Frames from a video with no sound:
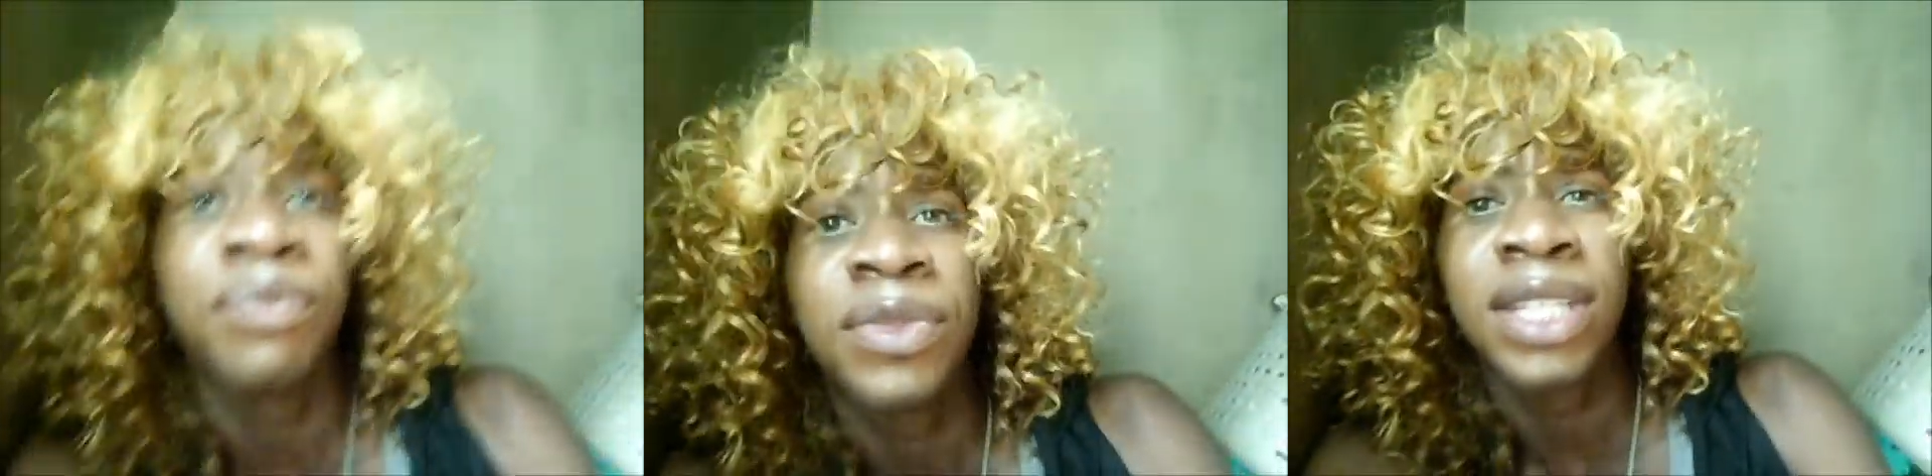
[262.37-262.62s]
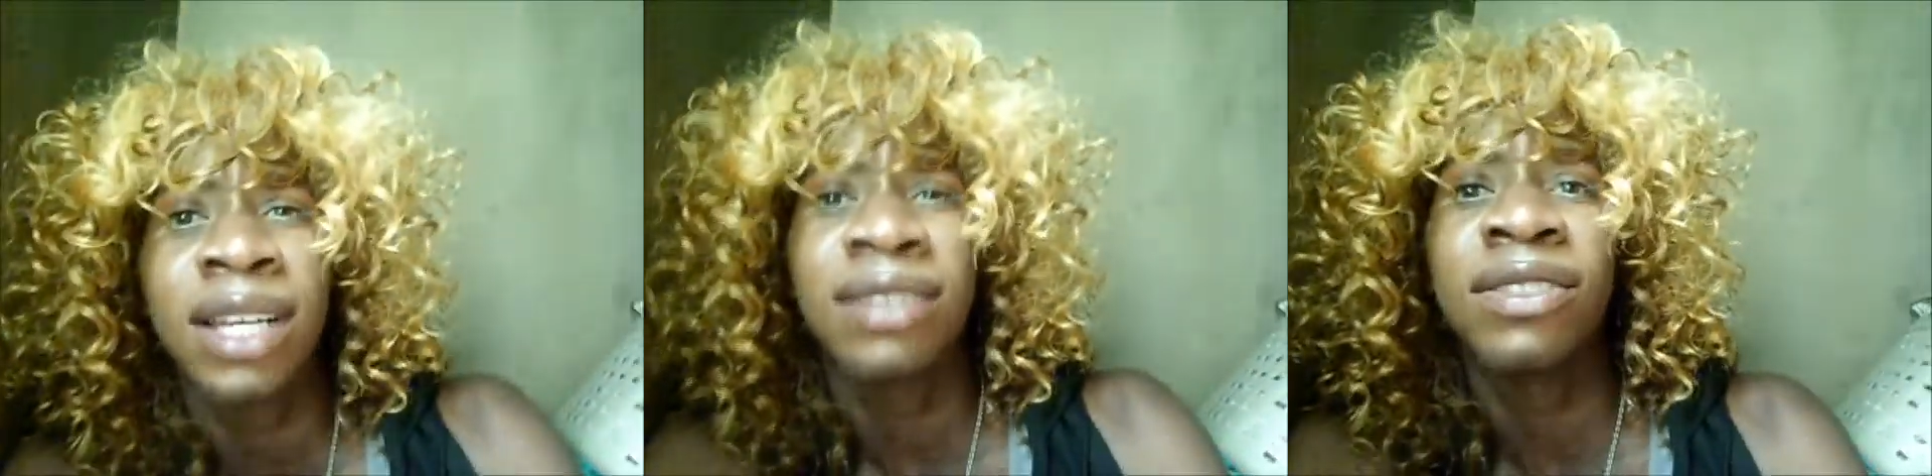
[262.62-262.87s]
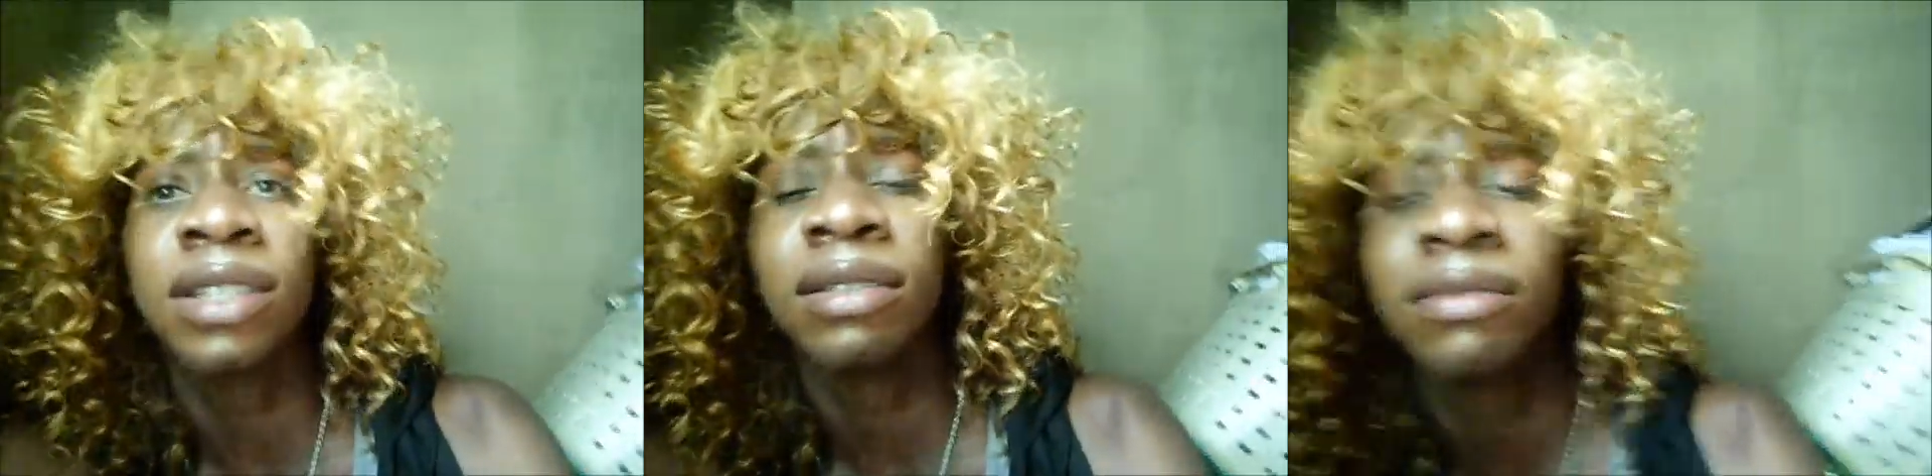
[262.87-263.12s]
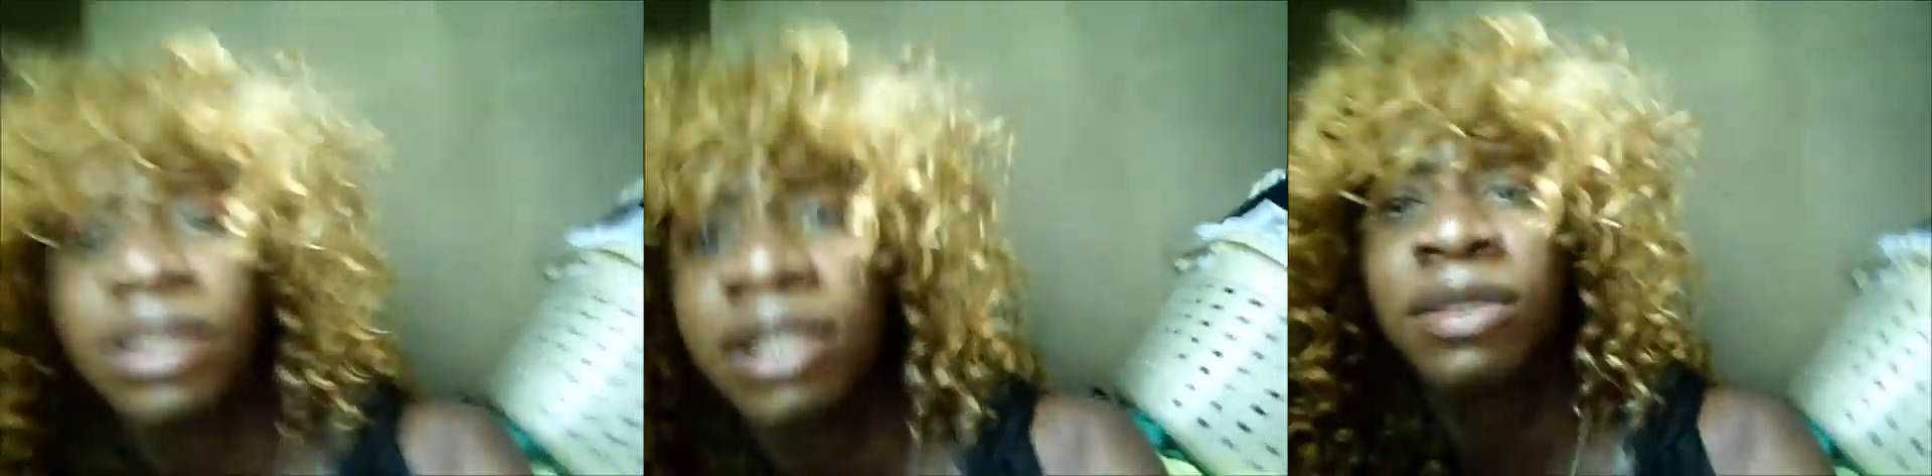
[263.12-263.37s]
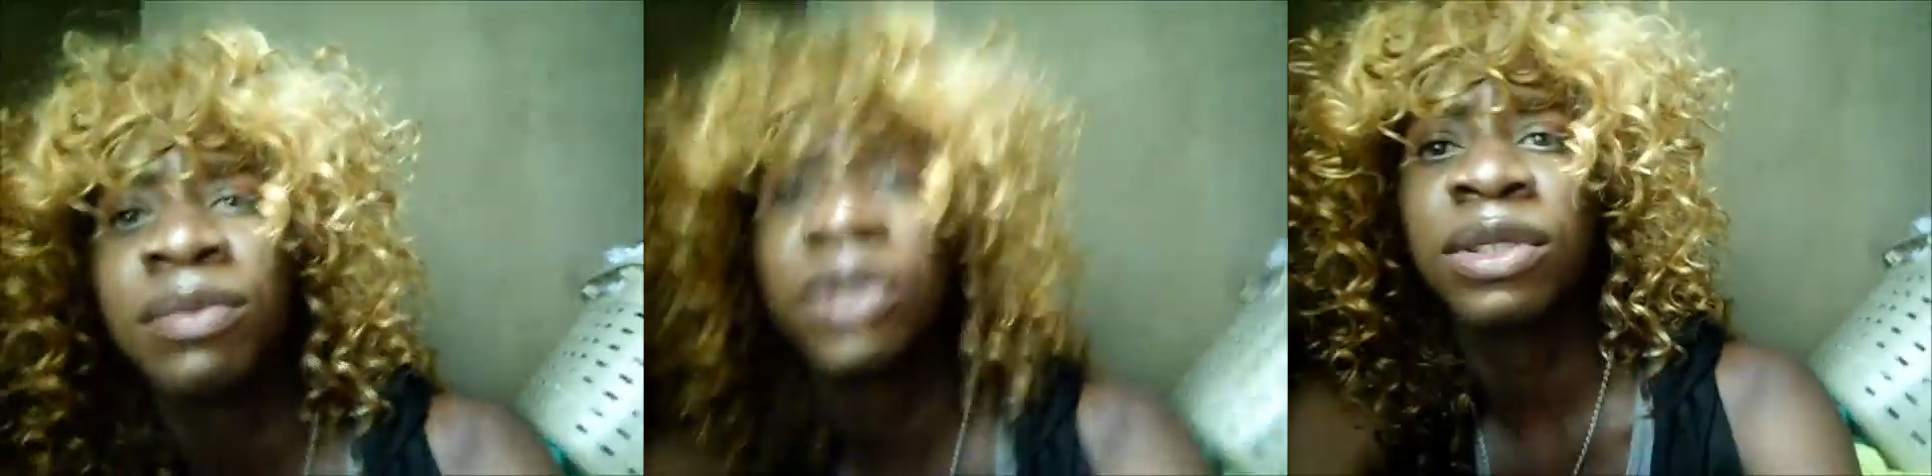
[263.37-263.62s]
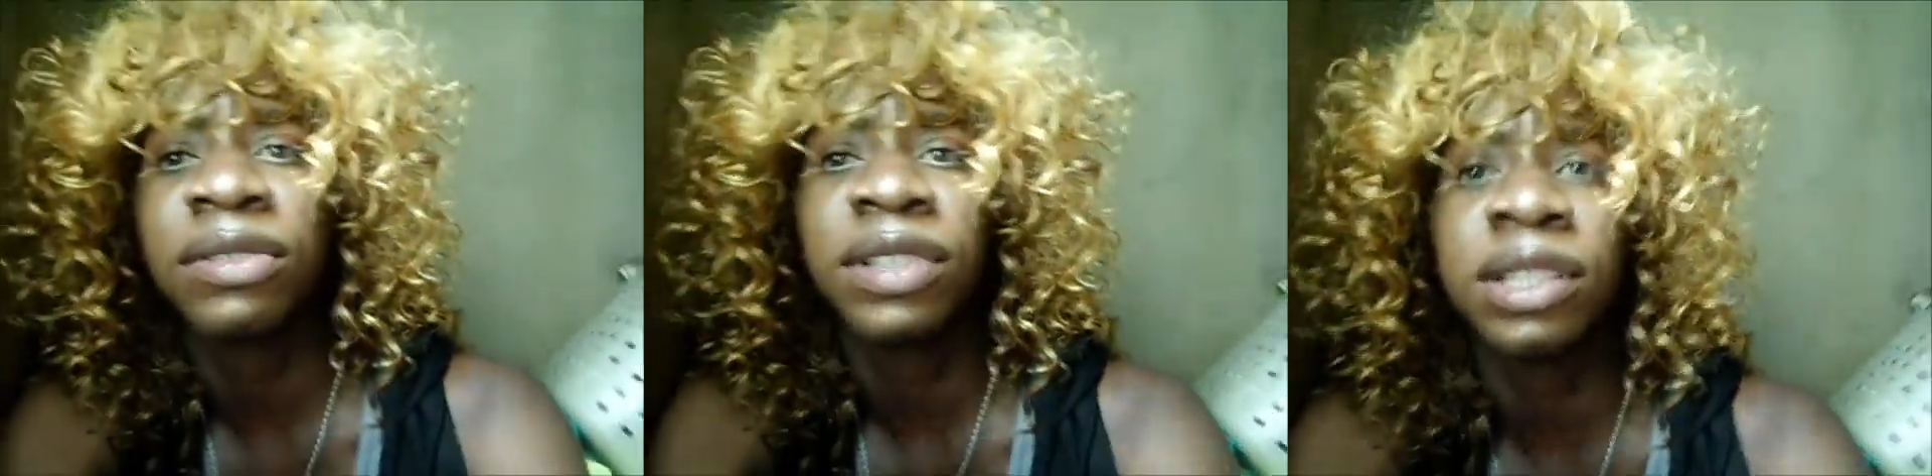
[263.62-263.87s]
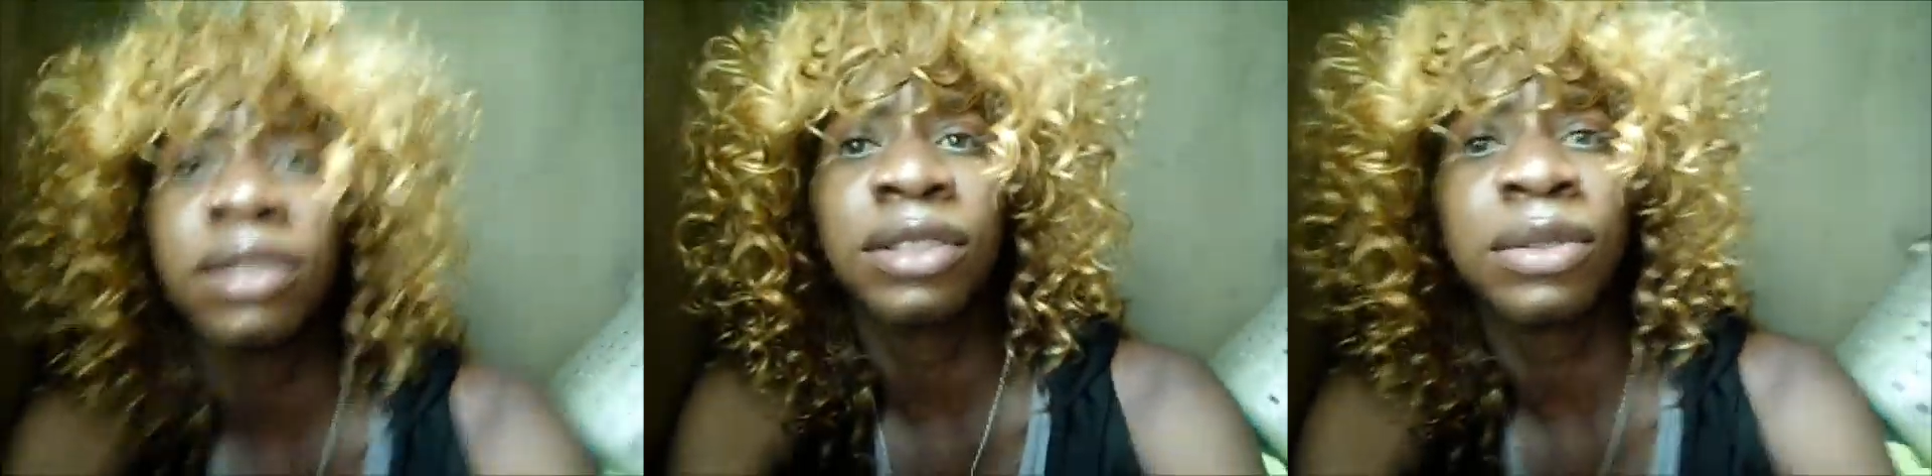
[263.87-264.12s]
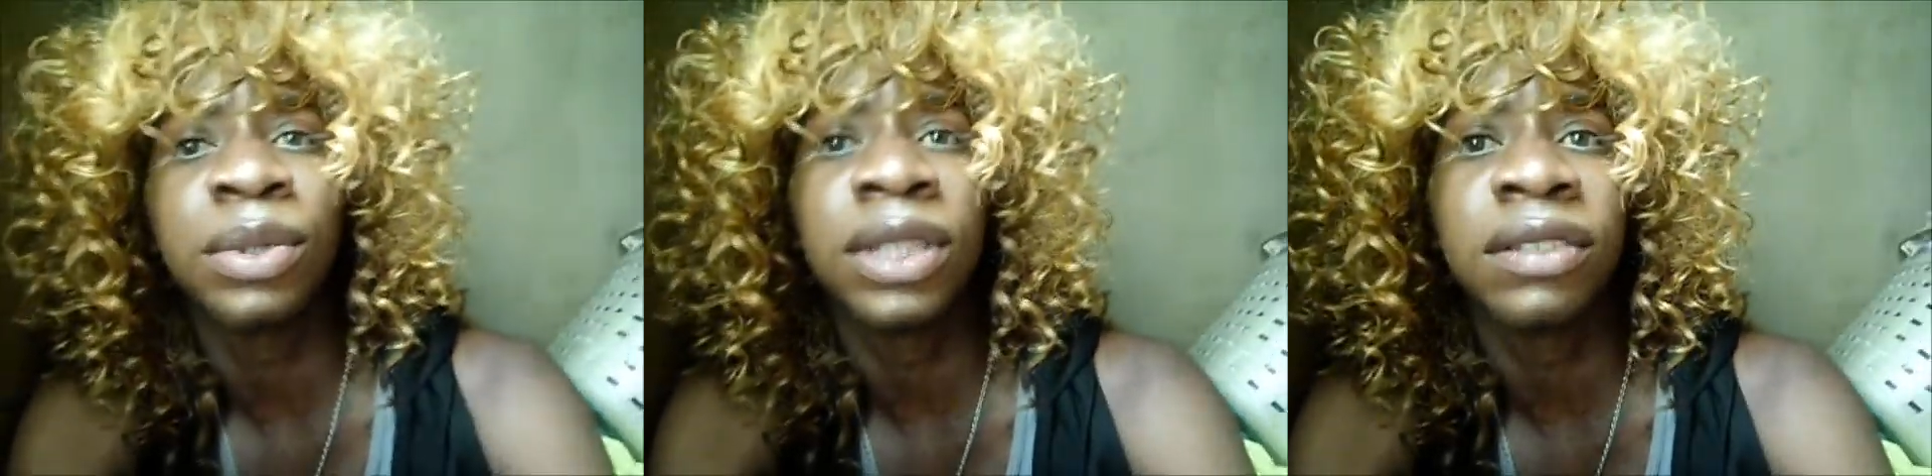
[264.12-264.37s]
not like other music videos
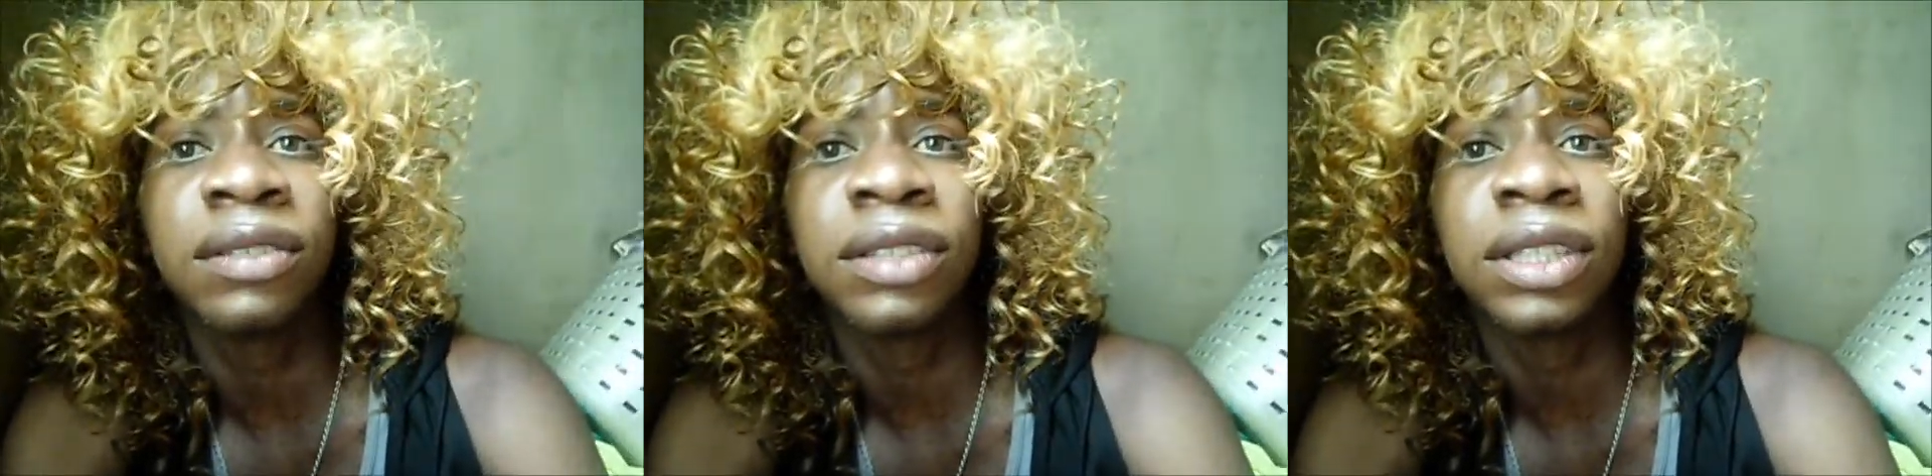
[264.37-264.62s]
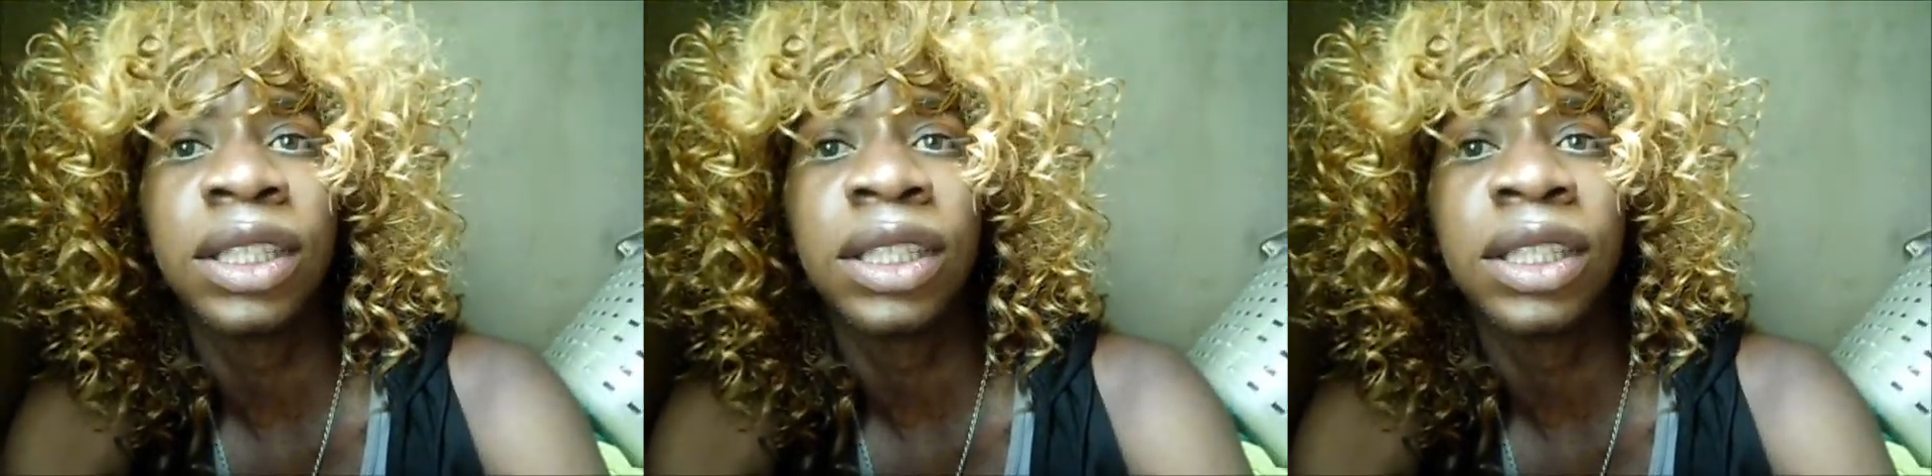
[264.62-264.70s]
or whatever.